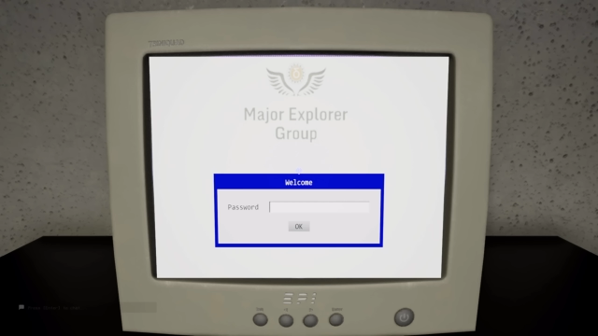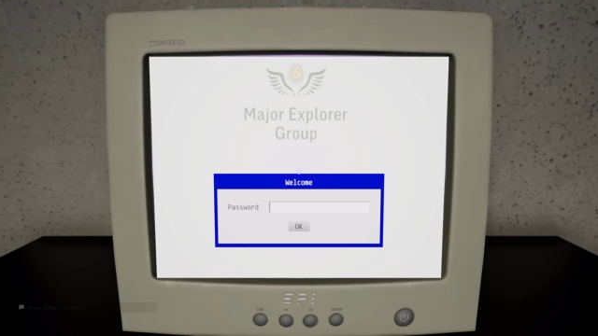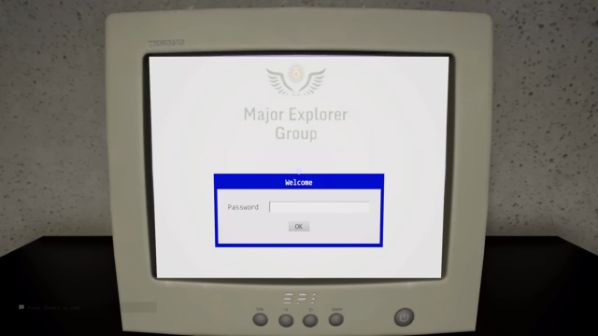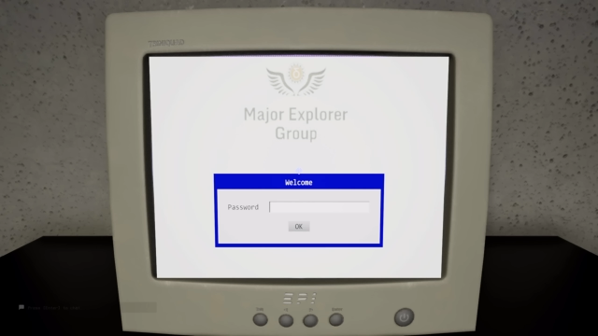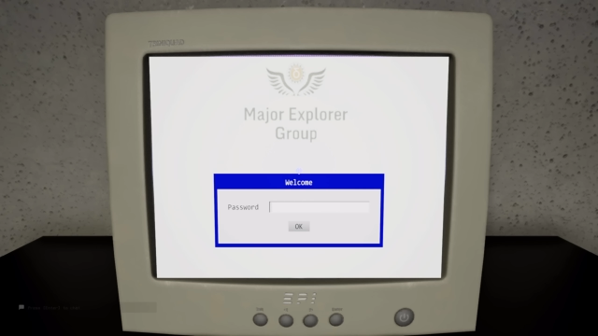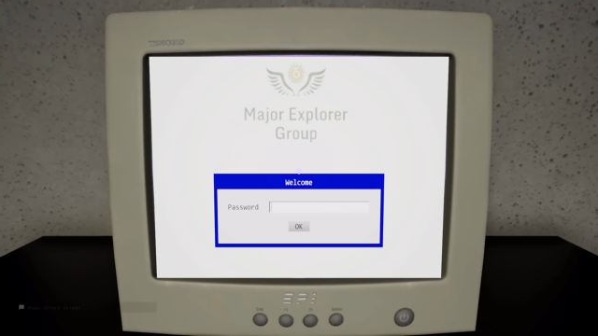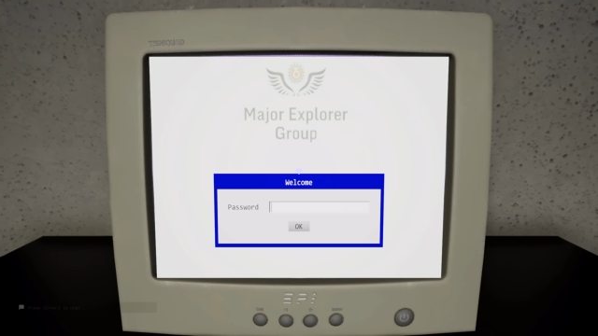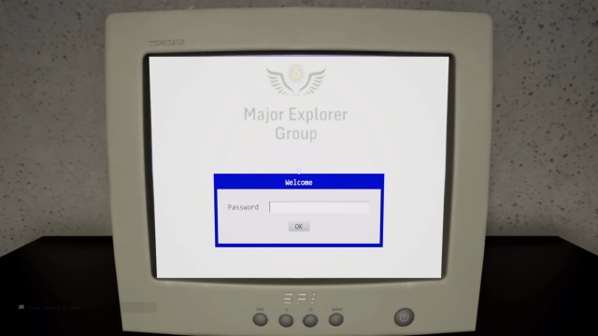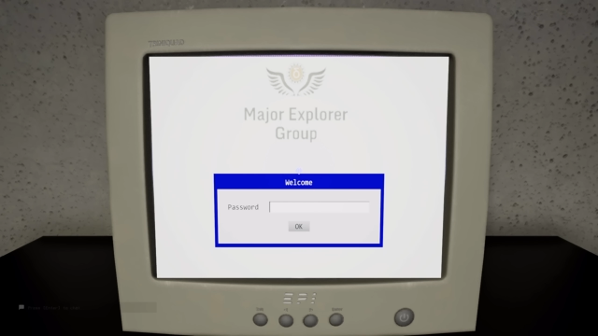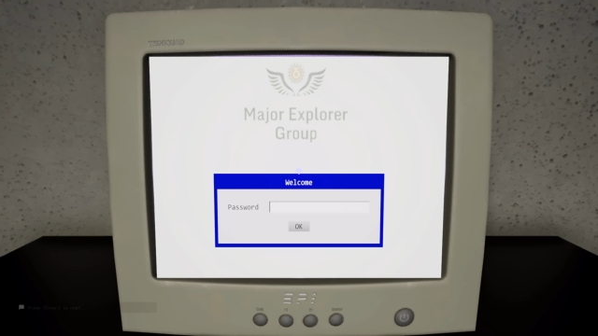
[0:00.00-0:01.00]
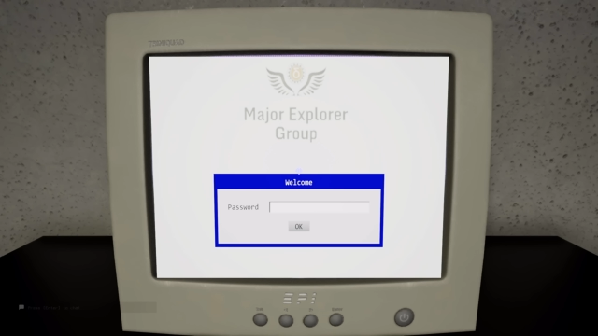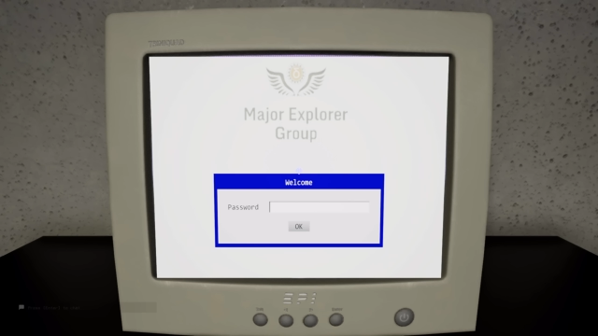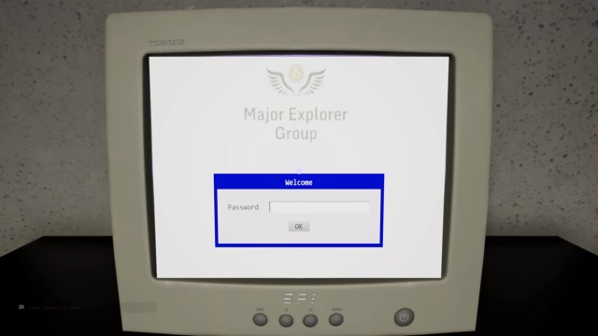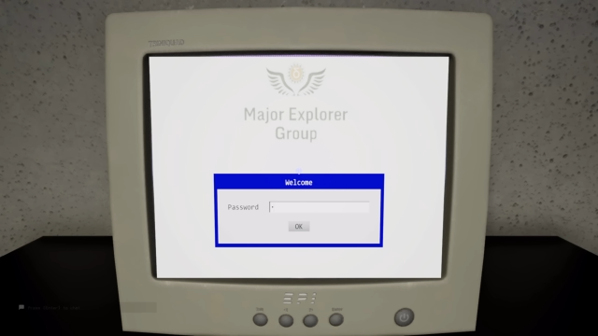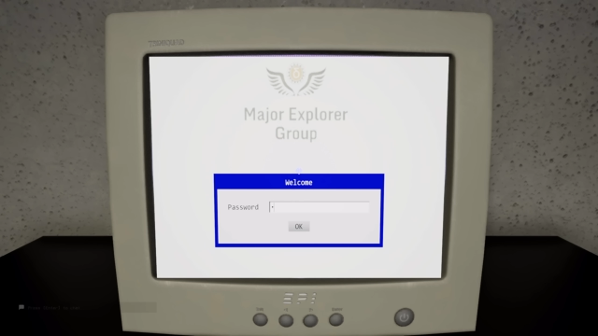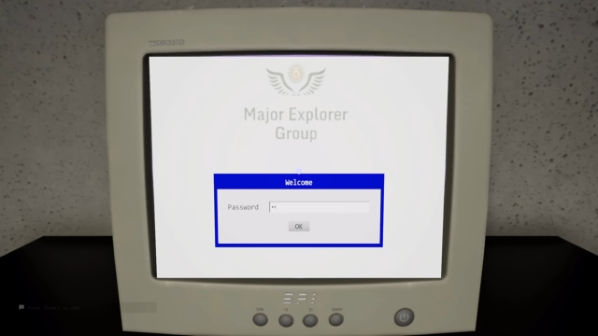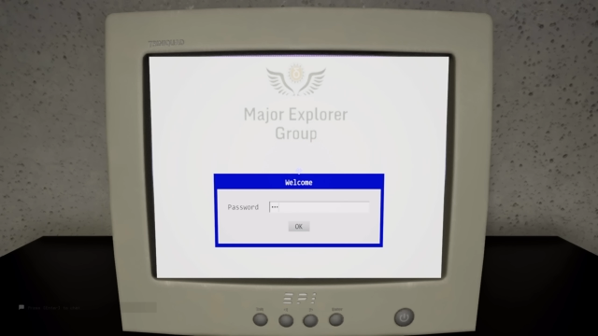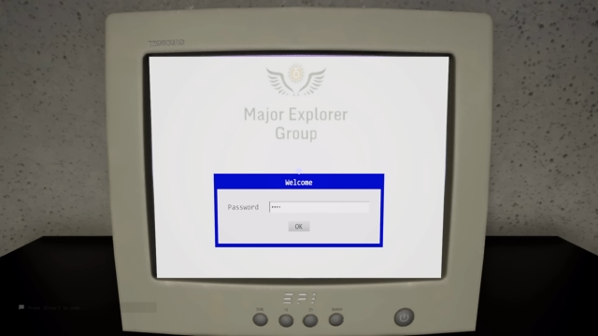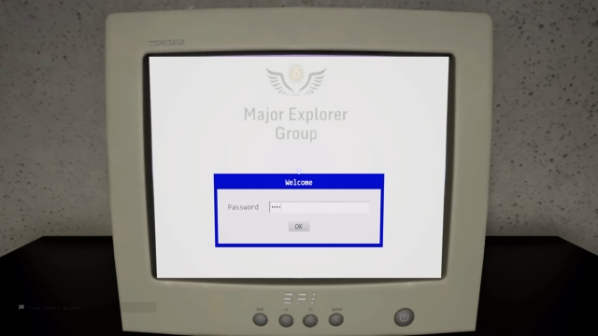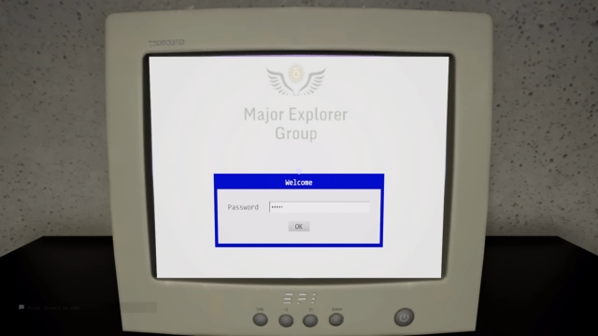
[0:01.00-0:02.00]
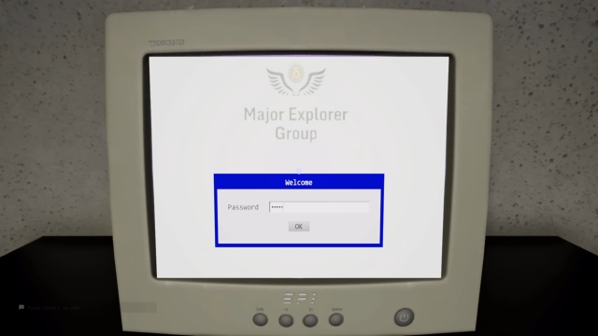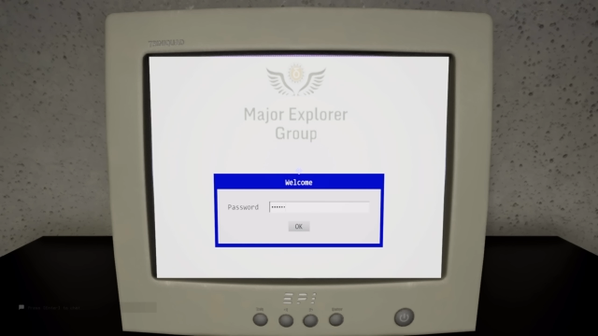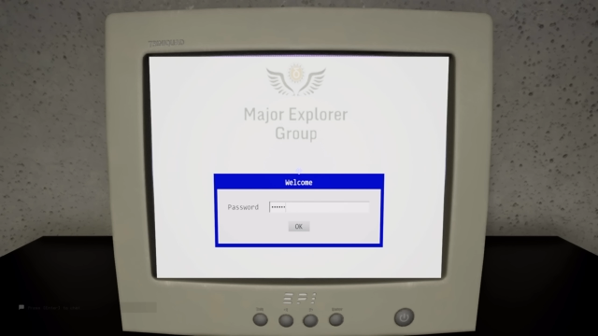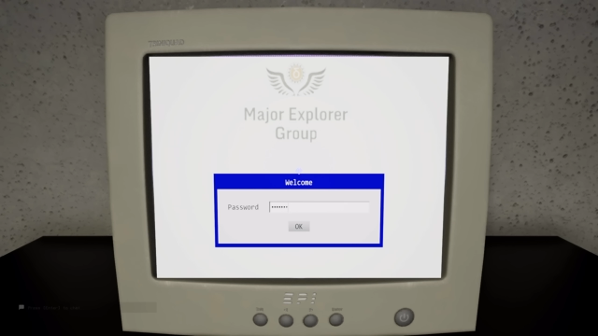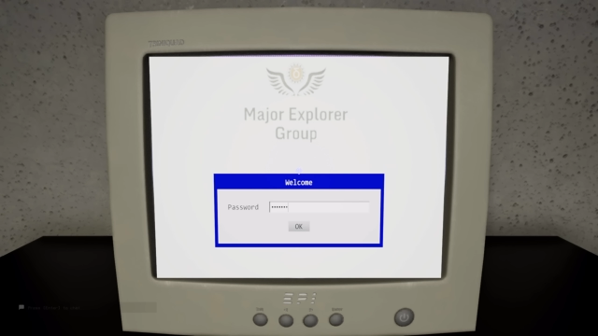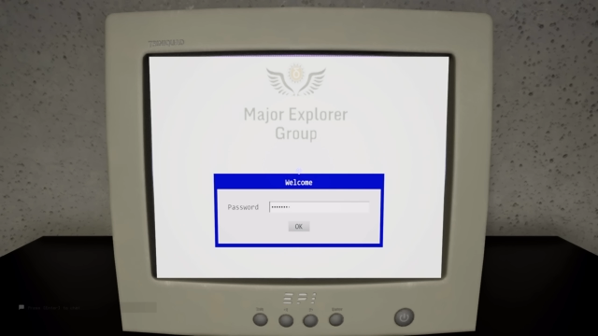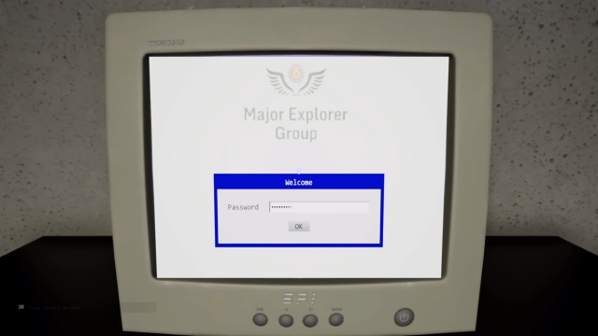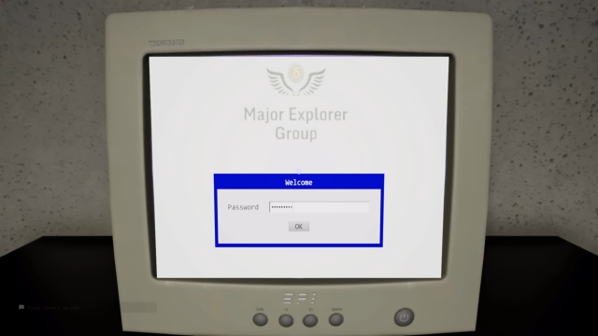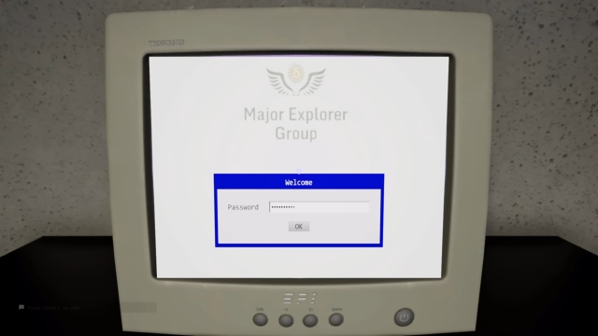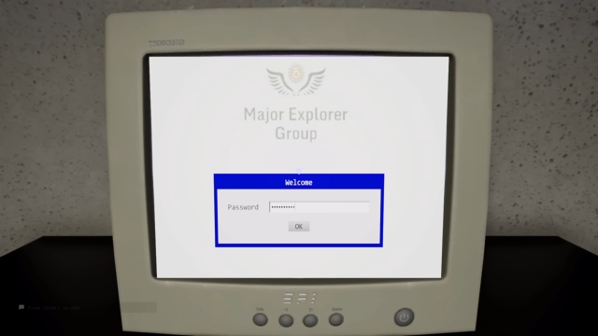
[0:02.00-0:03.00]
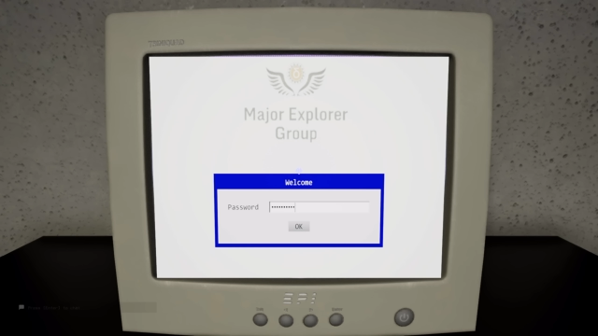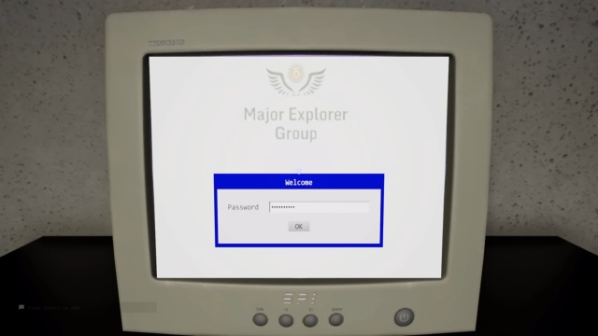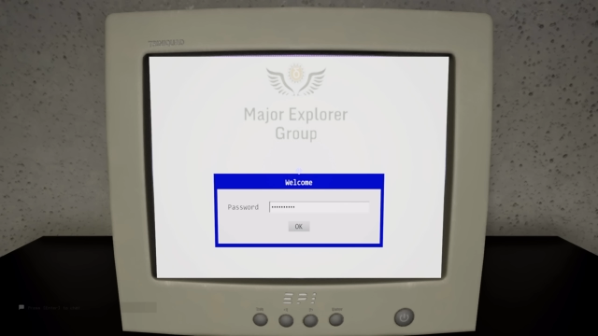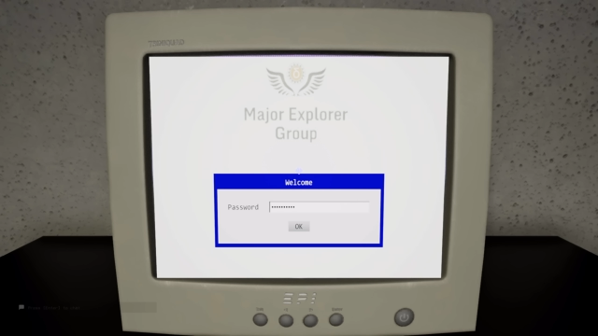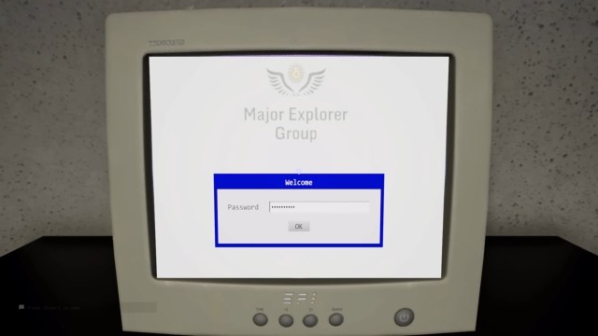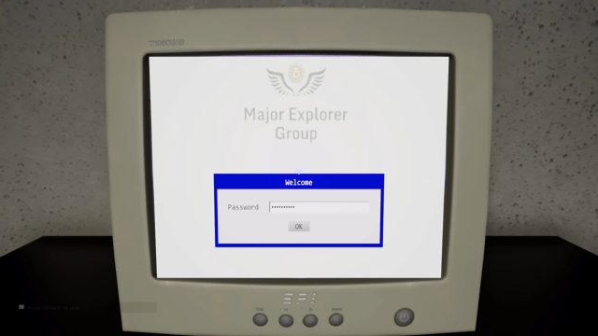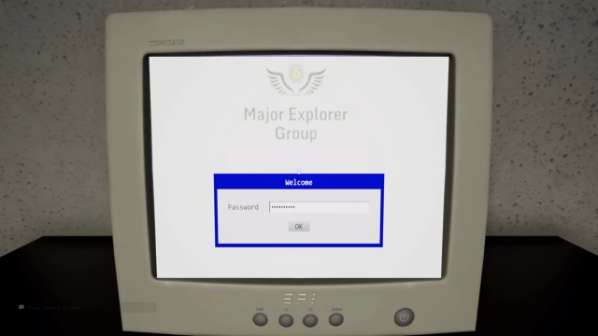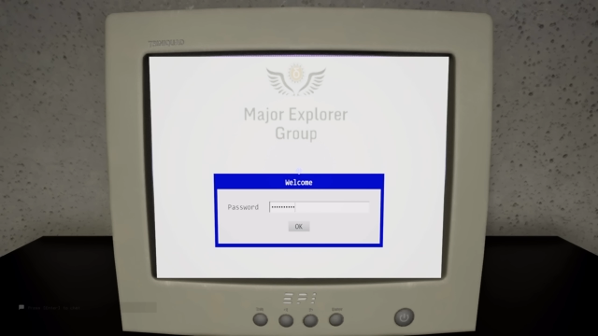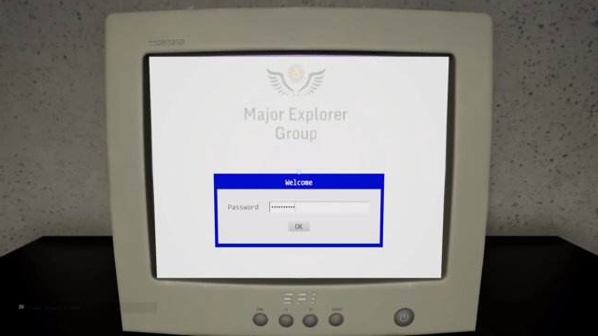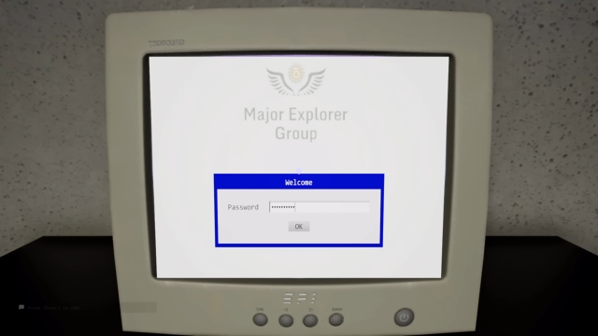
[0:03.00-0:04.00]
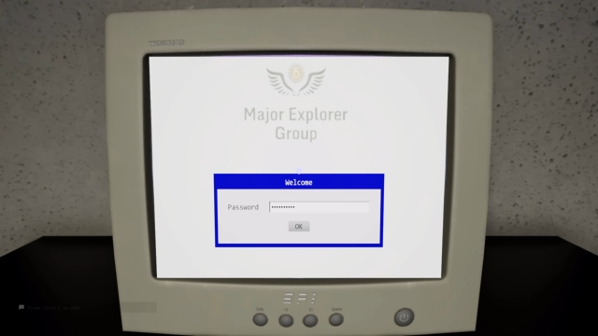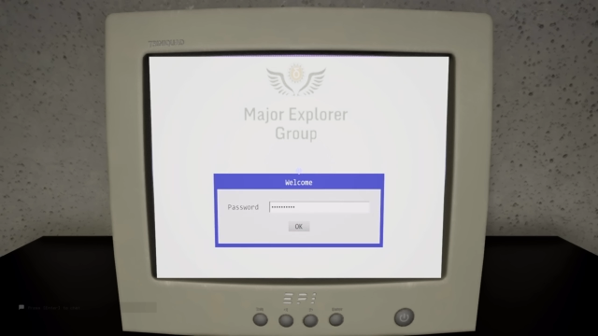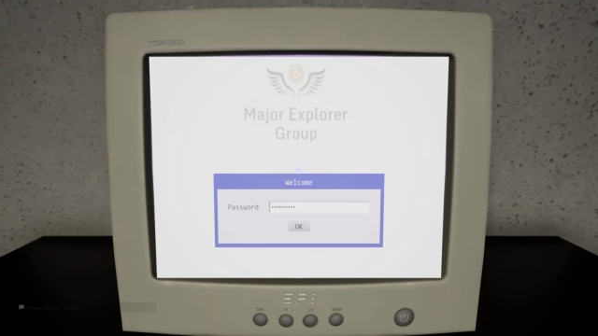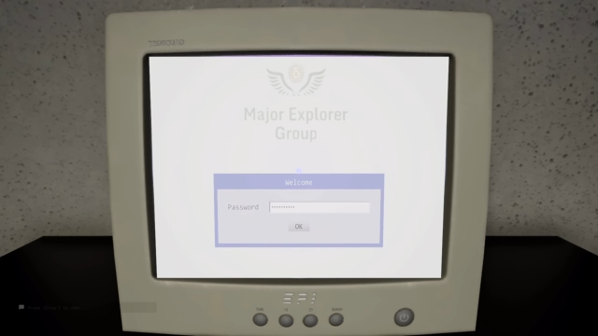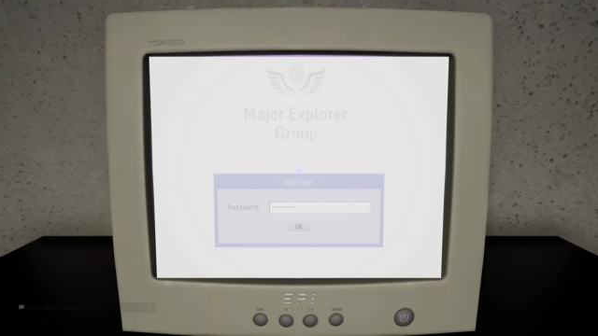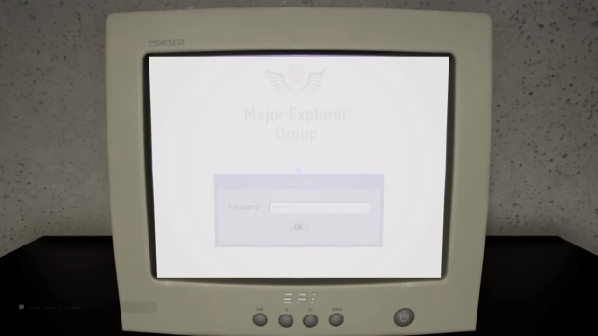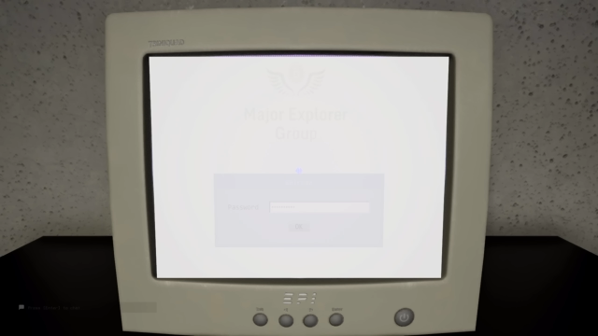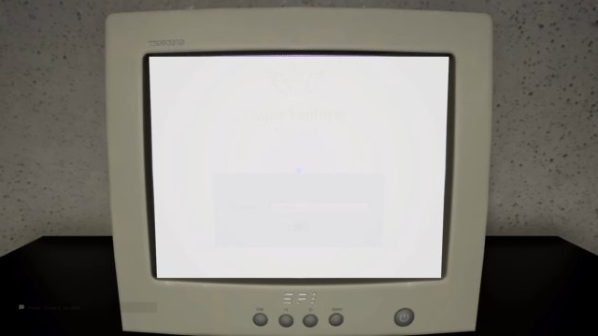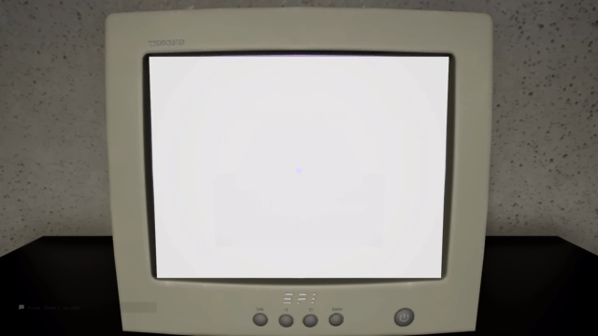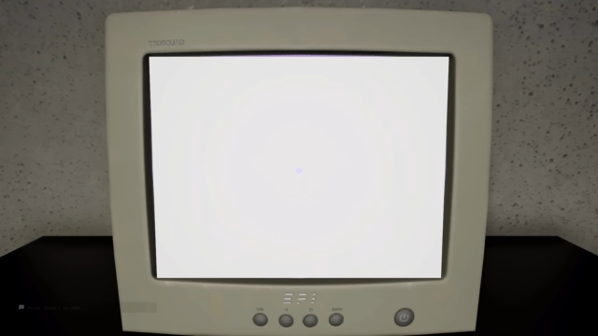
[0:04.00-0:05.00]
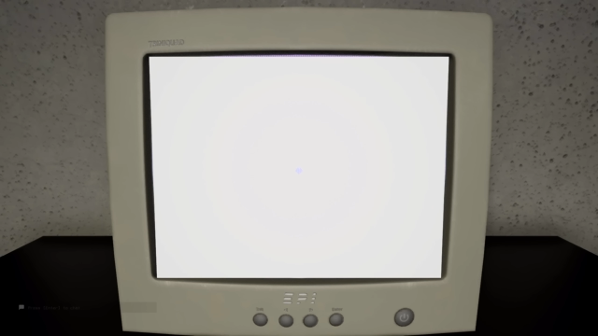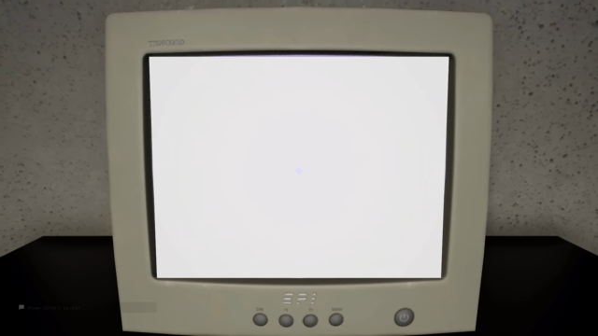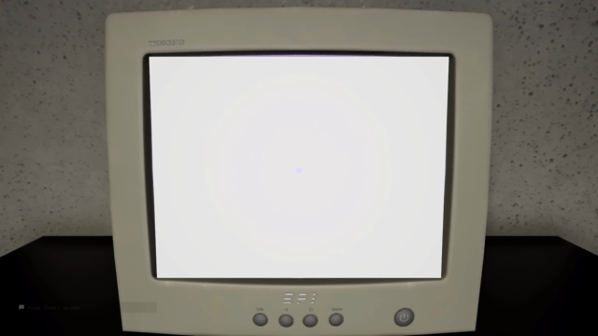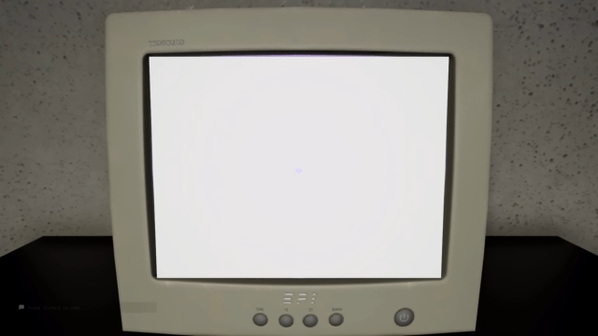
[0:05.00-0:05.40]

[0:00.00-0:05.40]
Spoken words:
Nobody's mouth can be seen.